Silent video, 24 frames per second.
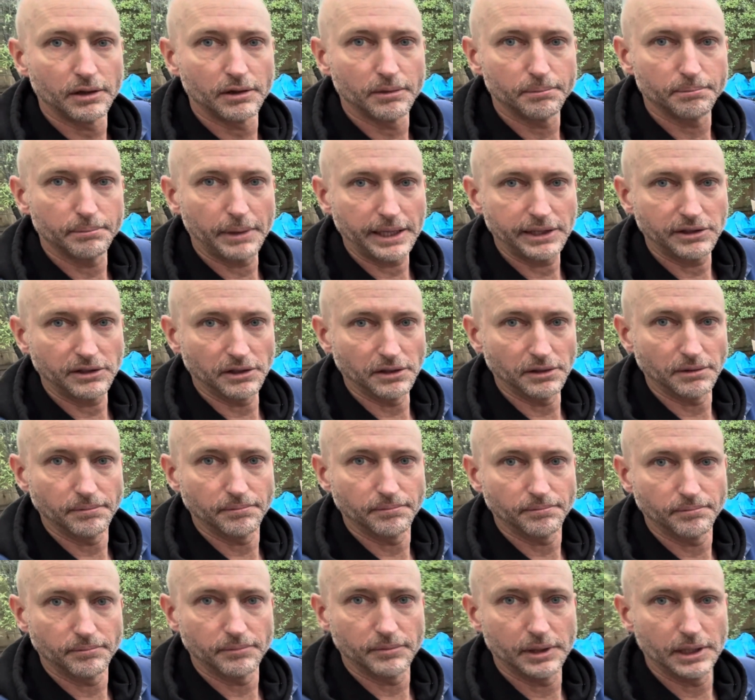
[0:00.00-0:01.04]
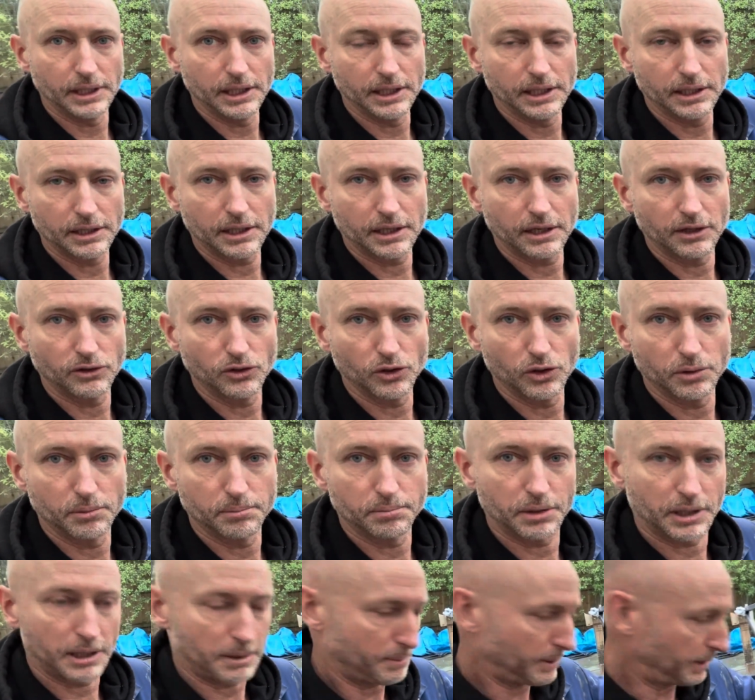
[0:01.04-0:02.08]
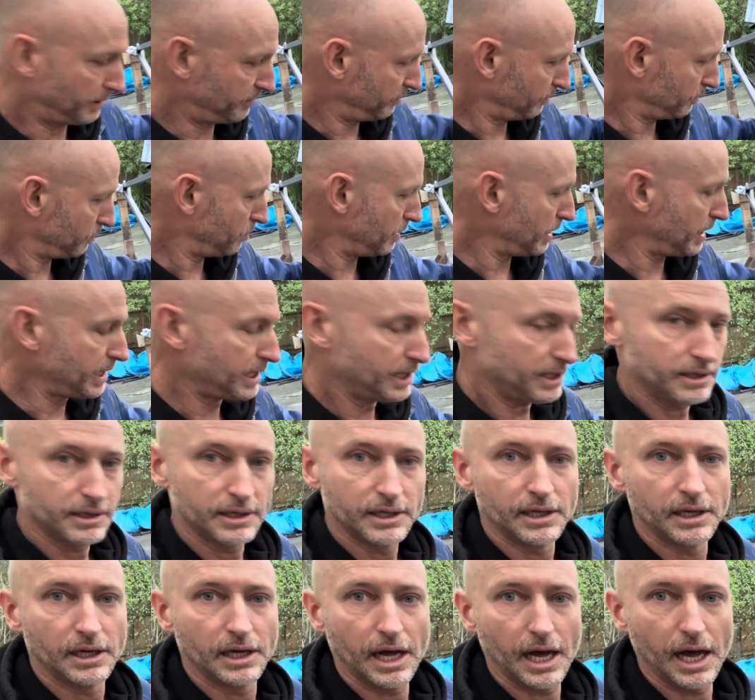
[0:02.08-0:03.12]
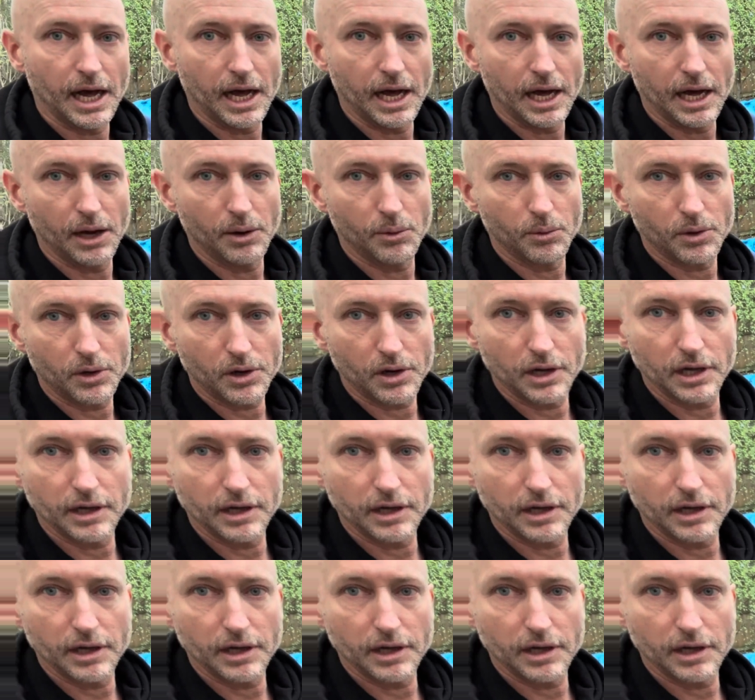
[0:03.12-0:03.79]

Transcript: paint it. I'm going to do it a pretty basic way. What I